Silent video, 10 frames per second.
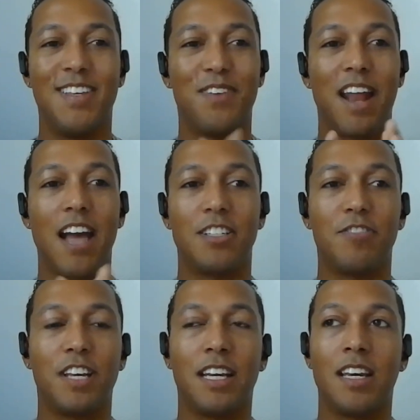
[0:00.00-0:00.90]
but I actually
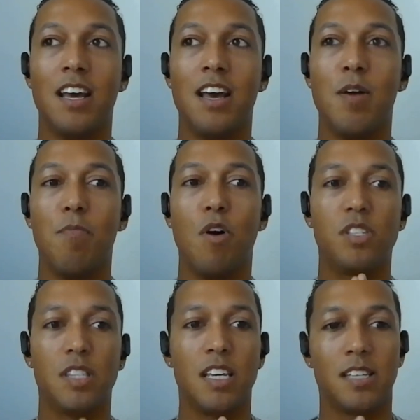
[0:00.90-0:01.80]
feel like
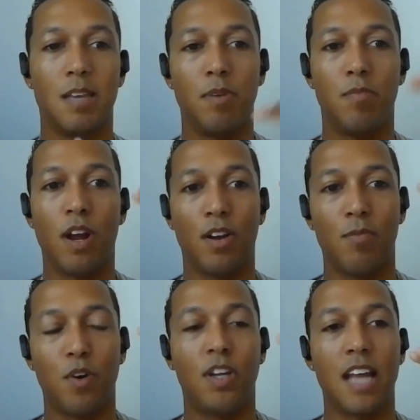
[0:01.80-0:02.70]
most things can be
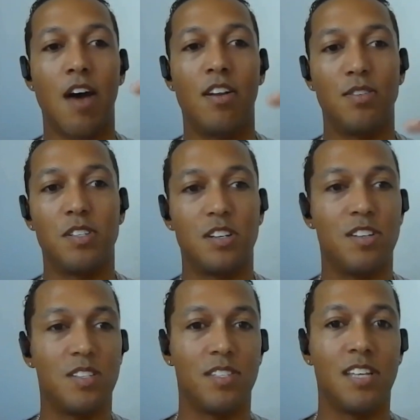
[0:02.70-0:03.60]
broken down into a
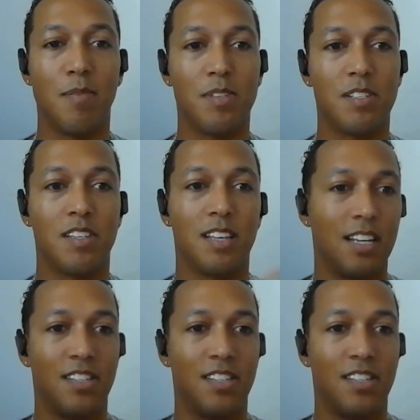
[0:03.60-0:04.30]
series of steps, like a